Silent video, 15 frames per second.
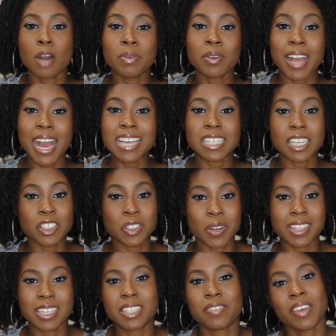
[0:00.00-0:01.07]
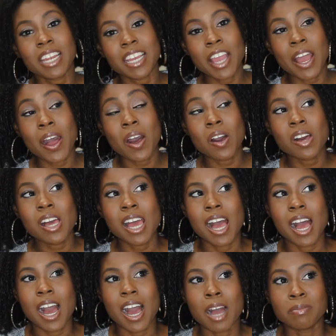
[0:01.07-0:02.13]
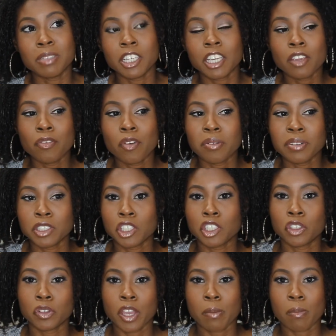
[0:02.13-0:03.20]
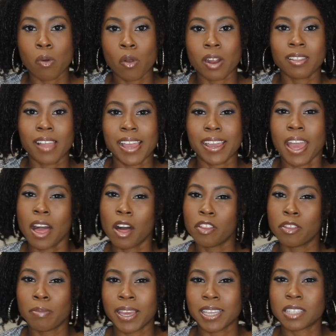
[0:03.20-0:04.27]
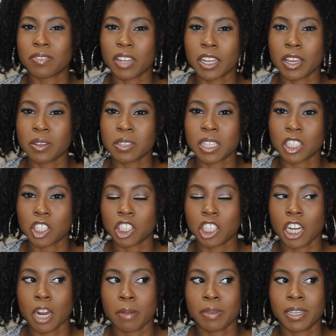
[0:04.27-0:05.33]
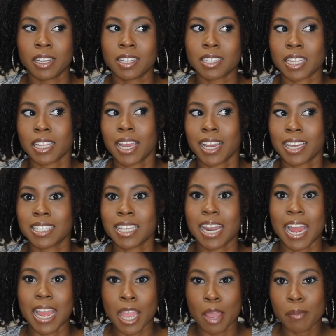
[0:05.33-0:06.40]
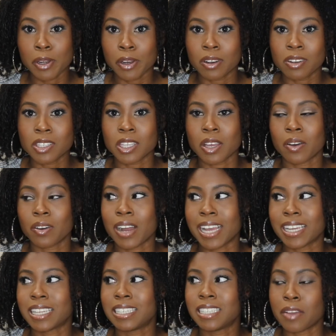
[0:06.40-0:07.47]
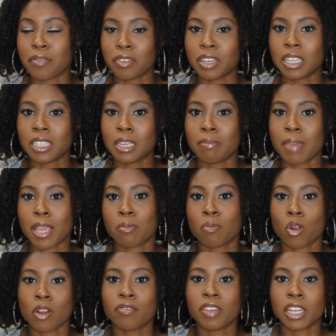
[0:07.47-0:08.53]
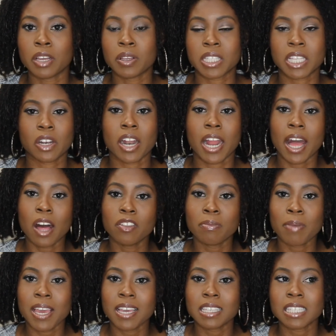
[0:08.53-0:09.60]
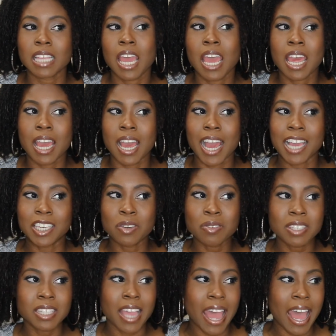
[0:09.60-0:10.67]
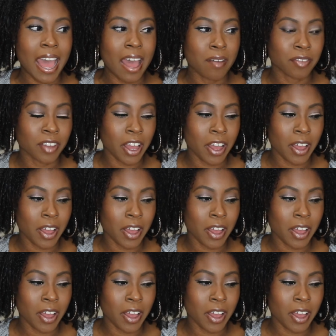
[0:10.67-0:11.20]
hope you guys enjoyed this video. I'm looking forward to doing more like health-based videos this year, because like I said, I am a nurse, so I can definitely make more videos that are health-based. I used to have